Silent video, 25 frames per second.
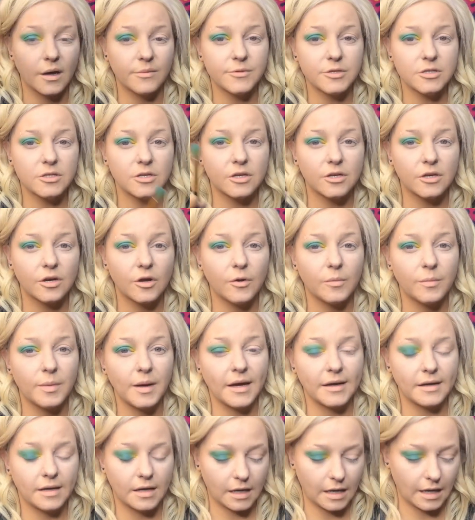I'm just gonna go
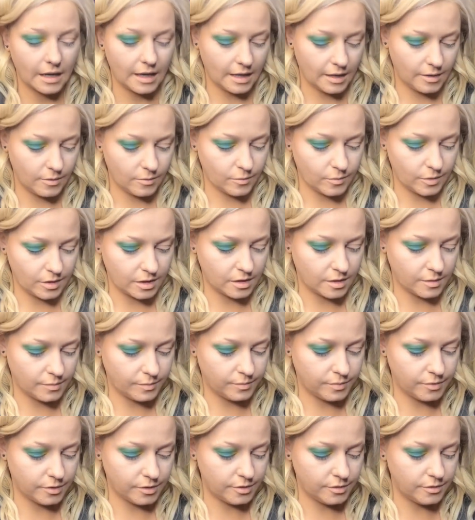back in with the
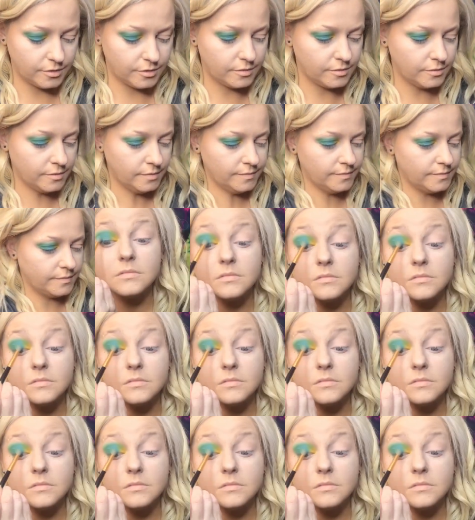blue.